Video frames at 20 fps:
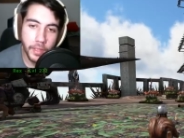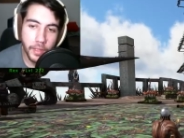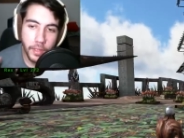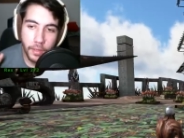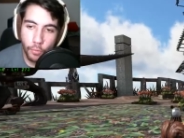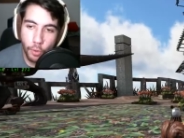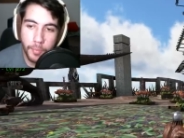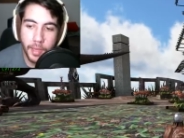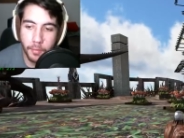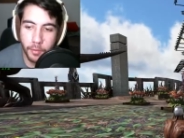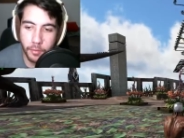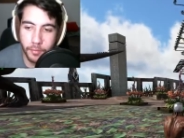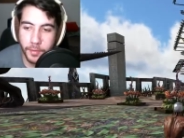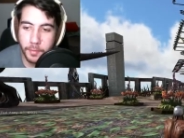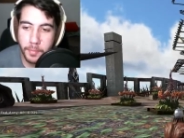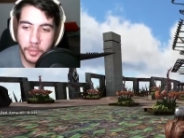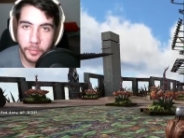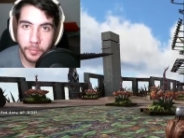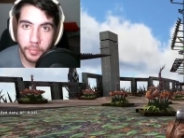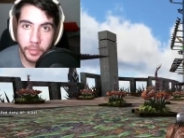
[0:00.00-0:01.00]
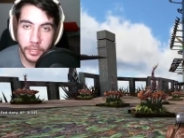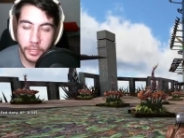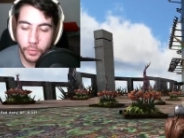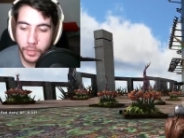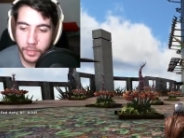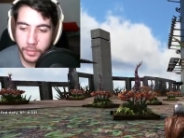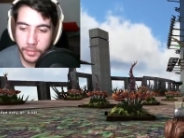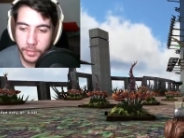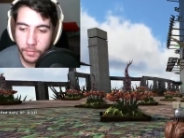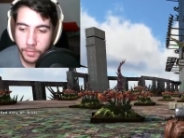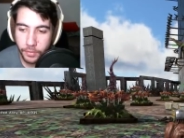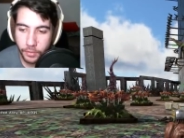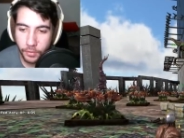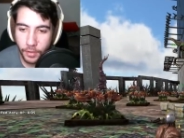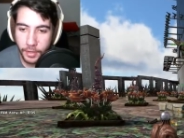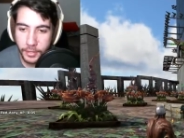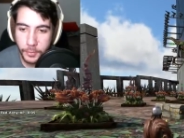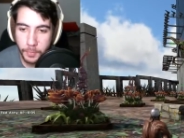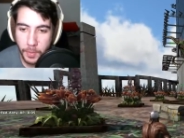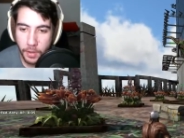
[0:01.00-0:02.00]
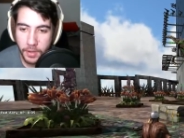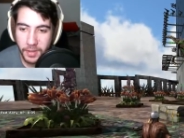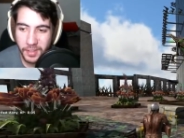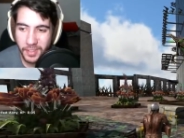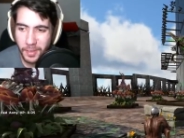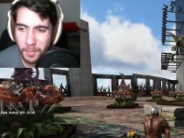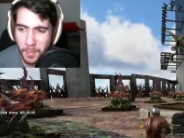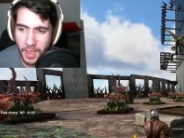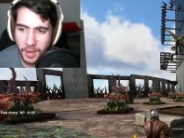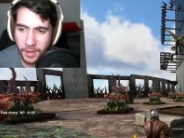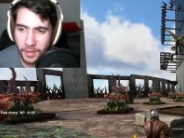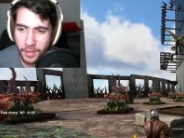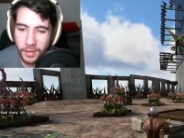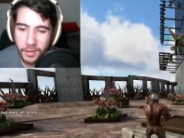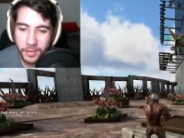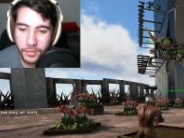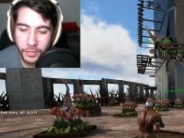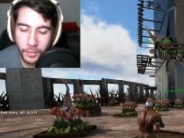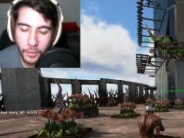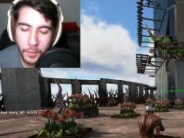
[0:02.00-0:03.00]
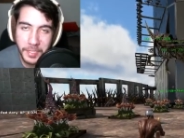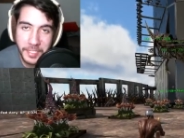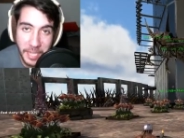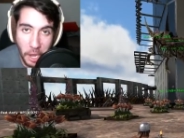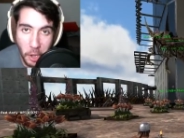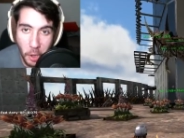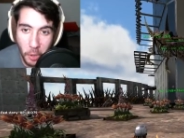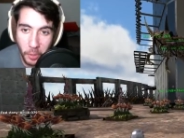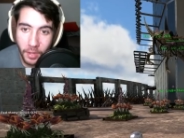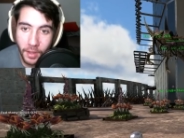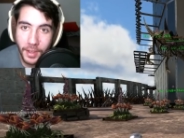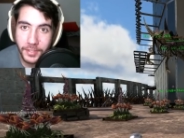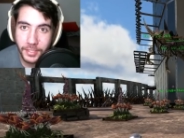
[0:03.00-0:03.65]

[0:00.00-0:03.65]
we'll be able to rebuild pretty quickly with a grace period and get back on it. So it's not all lost